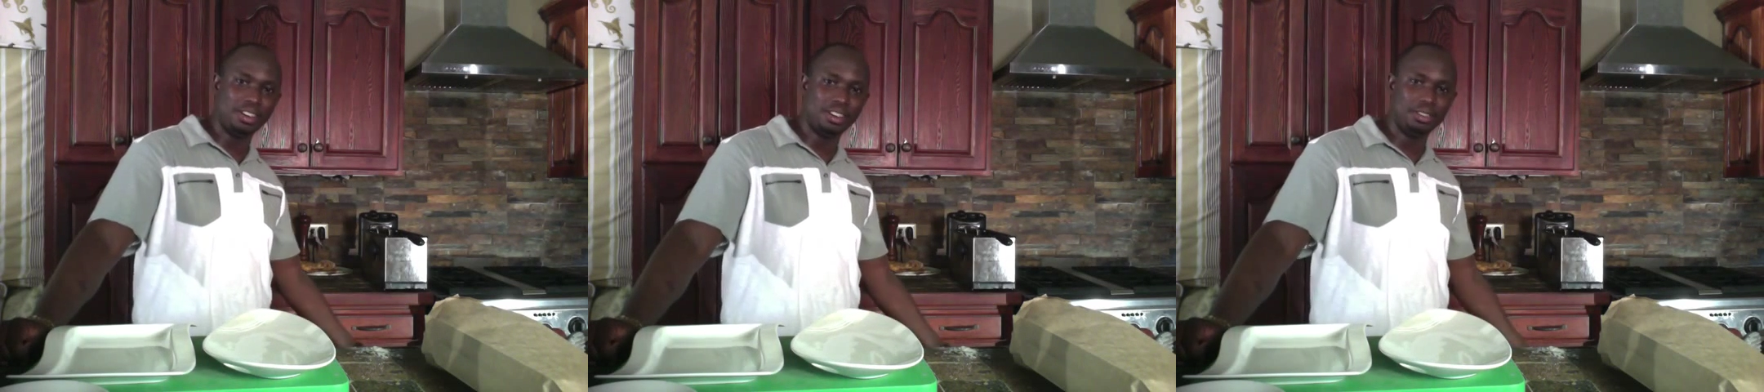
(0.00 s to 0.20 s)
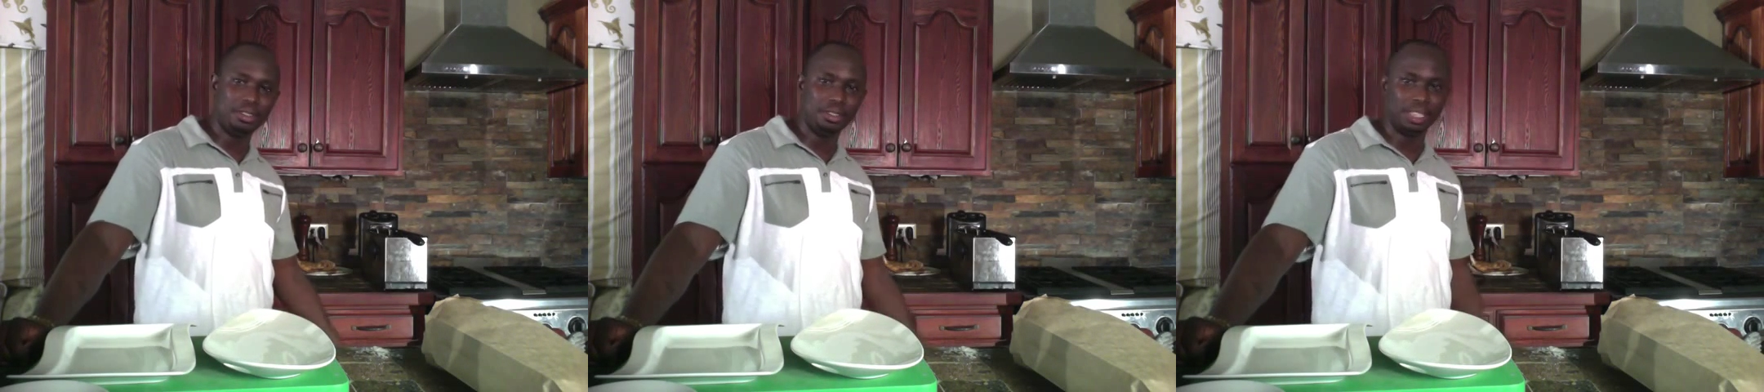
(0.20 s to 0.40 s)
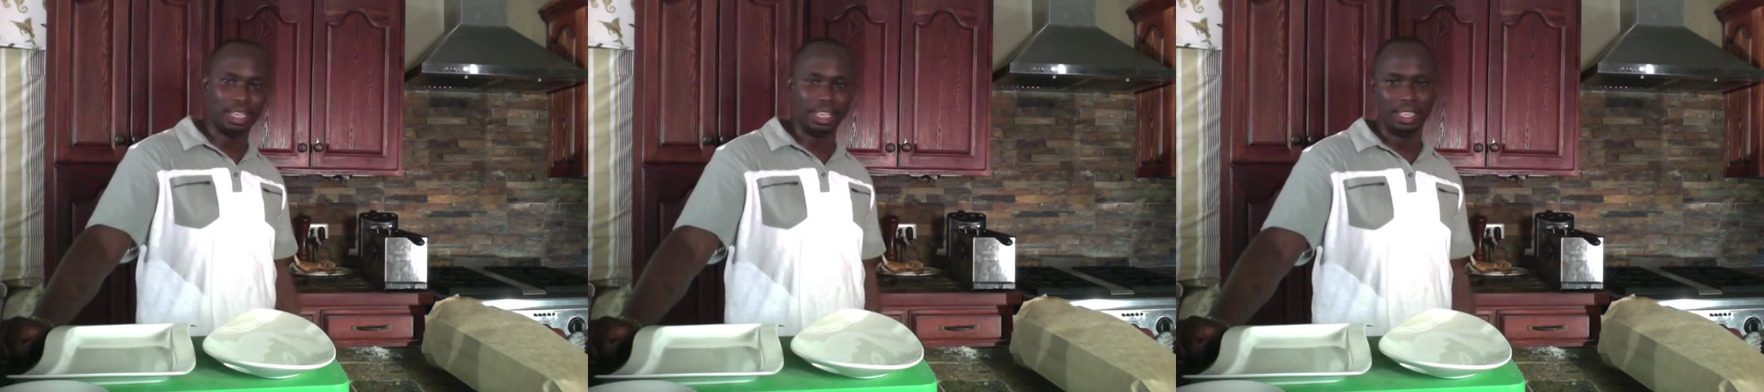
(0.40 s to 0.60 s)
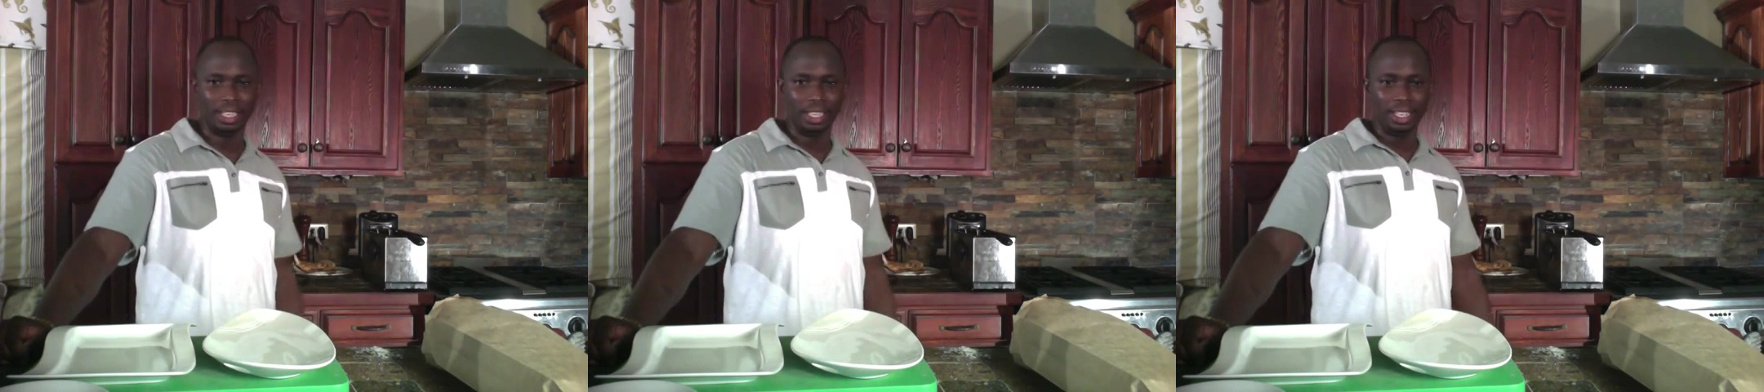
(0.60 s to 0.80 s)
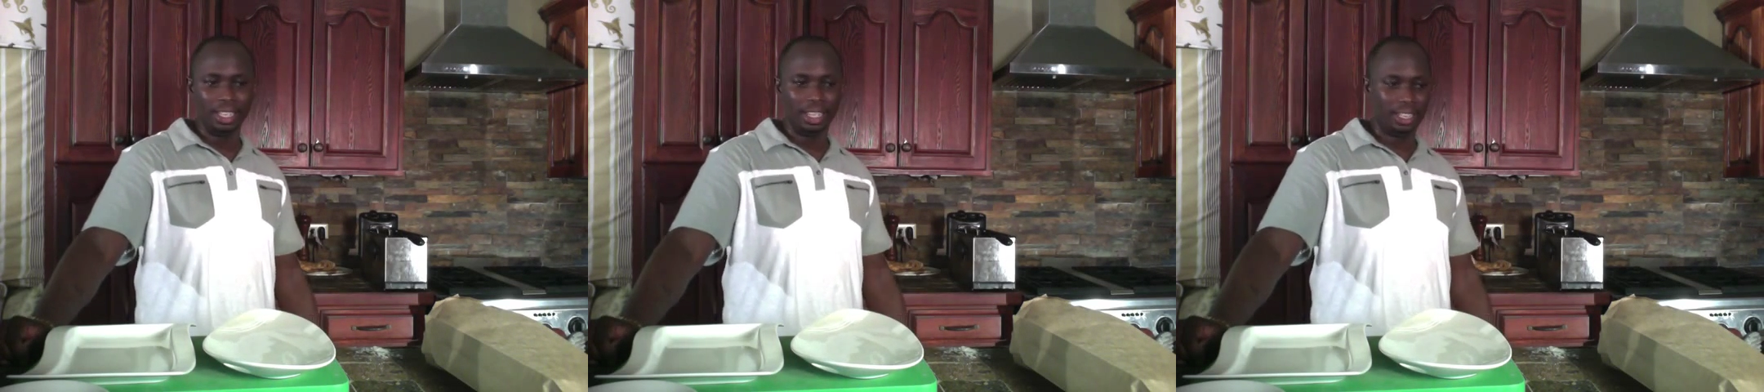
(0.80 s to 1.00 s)
And he was like,
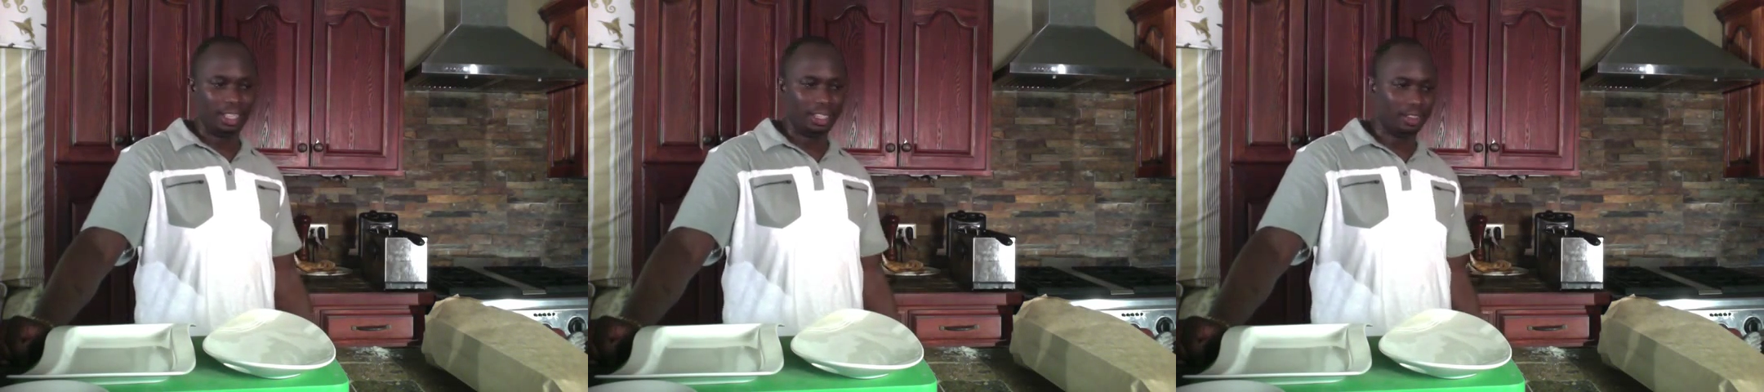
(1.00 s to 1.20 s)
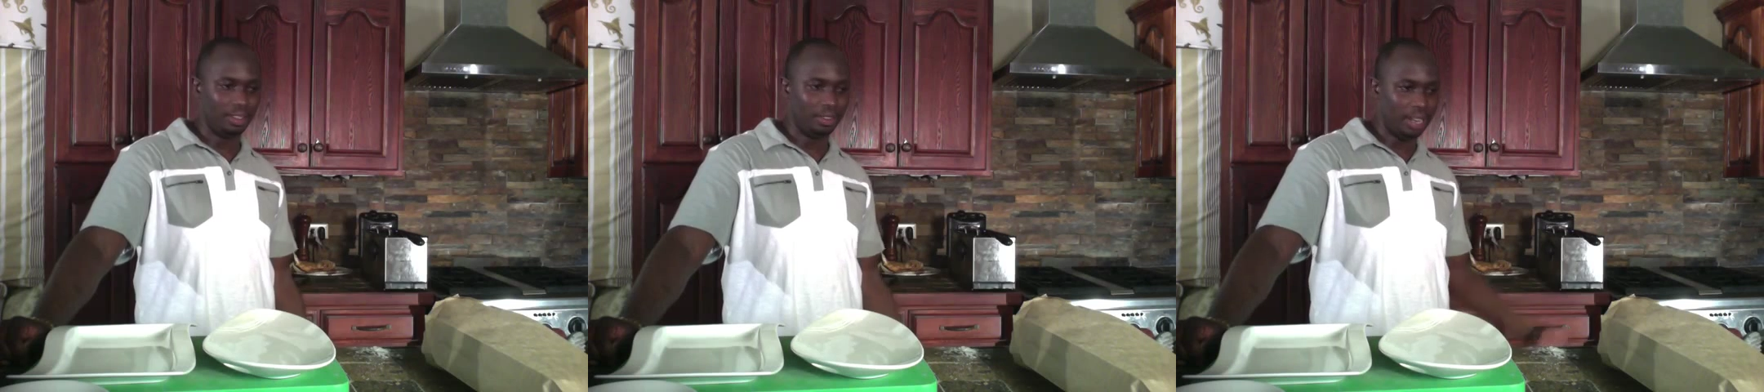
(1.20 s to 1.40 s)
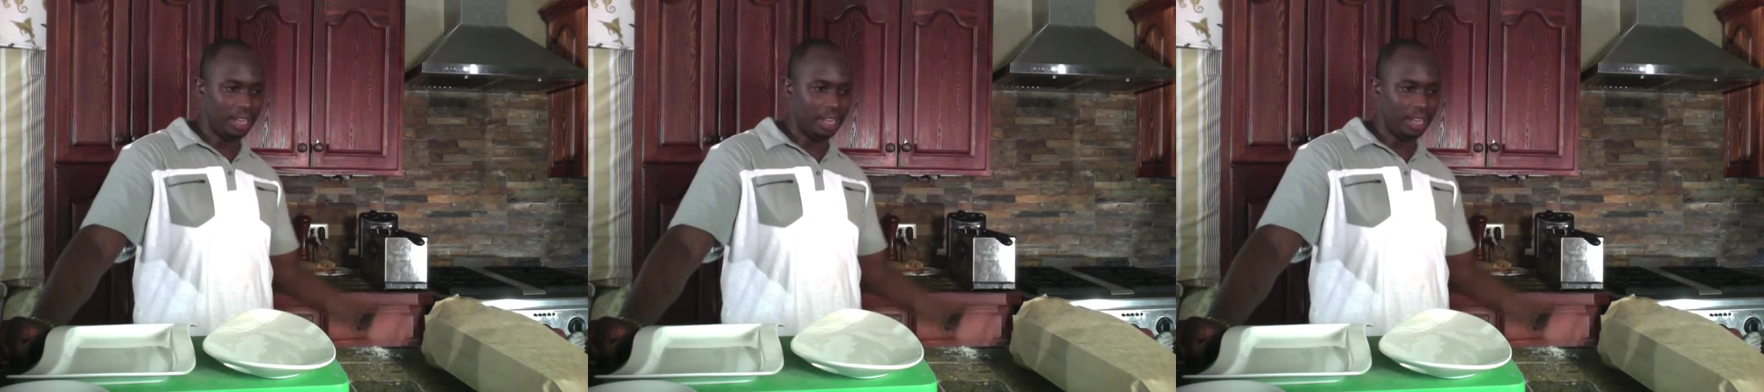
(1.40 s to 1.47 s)
"You know,